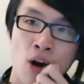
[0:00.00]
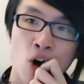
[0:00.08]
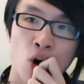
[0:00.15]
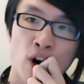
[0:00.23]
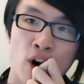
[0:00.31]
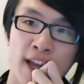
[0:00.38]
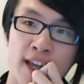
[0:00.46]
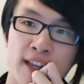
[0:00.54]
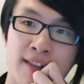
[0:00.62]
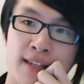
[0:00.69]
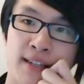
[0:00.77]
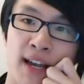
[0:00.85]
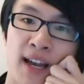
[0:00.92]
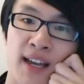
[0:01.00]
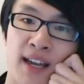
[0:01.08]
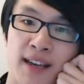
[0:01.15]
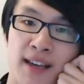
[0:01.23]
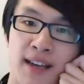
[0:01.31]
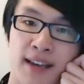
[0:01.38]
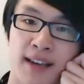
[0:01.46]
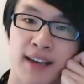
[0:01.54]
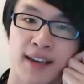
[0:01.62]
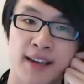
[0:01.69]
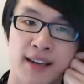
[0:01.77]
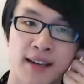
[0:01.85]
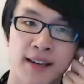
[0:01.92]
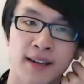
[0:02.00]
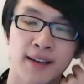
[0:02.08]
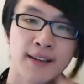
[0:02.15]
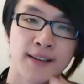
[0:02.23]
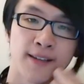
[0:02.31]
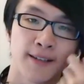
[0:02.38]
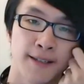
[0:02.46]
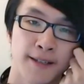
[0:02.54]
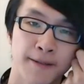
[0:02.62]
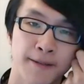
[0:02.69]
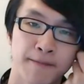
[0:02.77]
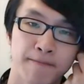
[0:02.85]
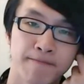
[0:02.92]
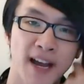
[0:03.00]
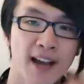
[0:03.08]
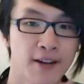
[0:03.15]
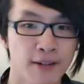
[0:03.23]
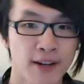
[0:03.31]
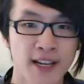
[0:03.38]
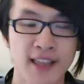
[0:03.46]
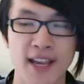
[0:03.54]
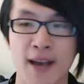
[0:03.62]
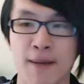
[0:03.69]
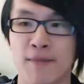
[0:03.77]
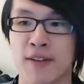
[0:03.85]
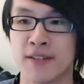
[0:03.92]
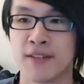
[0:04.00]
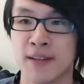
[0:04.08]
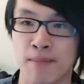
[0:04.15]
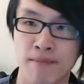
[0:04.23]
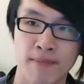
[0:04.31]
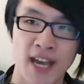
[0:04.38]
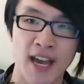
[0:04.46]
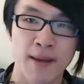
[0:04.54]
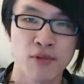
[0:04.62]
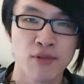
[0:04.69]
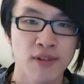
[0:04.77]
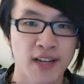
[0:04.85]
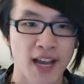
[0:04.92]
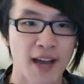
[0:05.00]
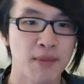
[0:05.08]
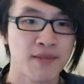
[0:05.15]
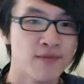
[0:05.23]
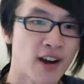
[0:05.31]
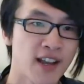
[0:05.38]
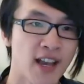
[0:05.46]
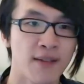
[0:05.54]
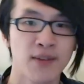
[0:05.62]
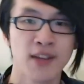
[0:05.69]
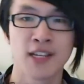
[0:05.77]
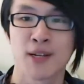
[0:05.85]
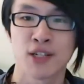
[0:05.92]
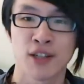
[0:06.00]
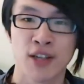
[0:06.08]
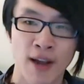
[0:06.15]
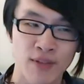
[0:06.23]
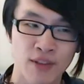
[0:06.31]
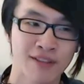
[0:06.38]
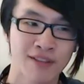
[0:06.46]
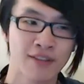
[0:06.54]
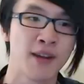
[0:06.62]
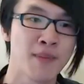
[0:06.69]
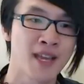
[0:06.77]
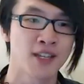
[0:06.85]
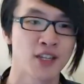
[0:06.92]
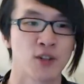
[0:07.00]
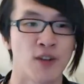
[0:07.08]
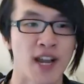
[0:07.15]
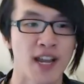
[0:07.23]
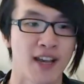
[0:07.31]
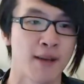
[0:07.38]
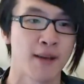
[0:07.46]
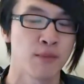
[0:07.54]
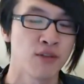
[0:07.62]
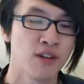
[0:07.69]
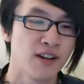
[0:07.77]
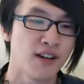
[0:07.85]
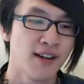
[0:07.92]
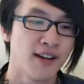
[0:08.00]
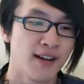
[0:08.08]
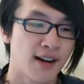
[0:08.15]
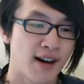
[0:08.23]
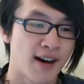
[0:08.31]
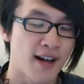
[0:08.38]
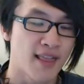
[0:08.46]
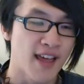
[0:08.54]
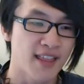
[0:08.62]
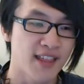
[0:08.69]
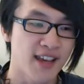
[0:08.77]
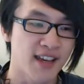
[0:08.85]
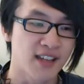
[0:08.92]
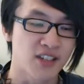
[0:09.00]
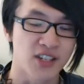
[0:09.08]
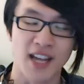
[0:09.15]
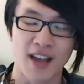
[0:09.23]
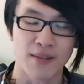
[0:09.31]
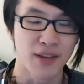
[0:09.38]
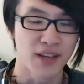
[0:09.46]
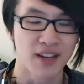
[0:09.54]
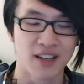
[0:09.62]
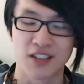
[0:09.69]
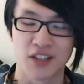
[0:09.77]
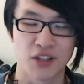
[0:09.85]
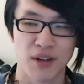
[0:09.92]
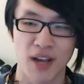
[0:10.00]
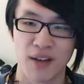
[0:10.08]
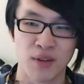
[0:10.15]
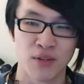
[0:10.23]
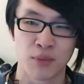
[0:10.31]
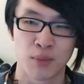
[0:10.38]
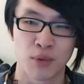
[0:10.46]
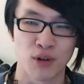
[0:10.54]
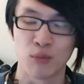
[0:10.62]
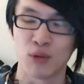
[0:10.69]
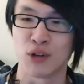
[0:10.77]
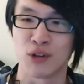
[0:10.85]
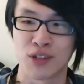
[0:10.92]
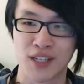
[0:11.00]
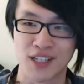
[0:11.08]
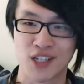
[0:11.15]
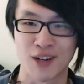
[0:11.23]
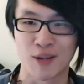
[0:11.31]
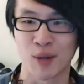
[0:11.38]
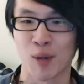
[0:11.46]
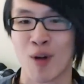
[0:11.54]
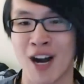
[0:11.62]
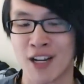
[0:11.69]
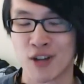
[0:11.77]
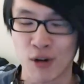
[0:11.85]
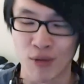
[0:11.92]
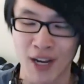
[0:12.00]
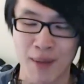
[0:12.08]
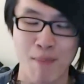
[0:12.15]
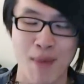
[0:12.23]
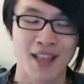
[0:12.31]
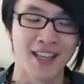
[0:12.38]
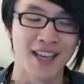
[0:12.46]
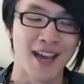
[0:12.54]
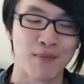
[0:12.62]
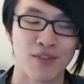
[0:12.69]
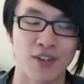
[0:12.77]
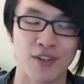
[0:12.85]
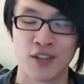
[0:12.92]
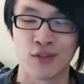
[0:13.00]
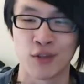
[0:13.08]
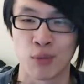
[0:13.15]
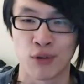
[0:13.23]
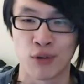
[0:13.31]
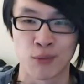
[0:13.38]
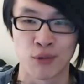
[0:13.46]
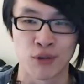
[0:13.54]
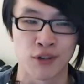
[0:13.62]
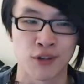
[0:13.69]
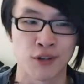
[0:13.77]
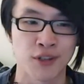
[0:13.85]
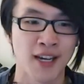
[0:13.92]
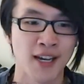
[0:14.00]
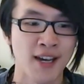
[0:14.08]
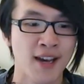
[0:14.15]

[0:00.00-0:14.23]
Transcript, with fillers: All I can say is I agree the M fifty cable can be very heavy, especially if you have the three meter straight cable. Uh, that thing is just heavy and it's just too heavy for portable use. That's generally why I don't recommend the M fifty for portable use.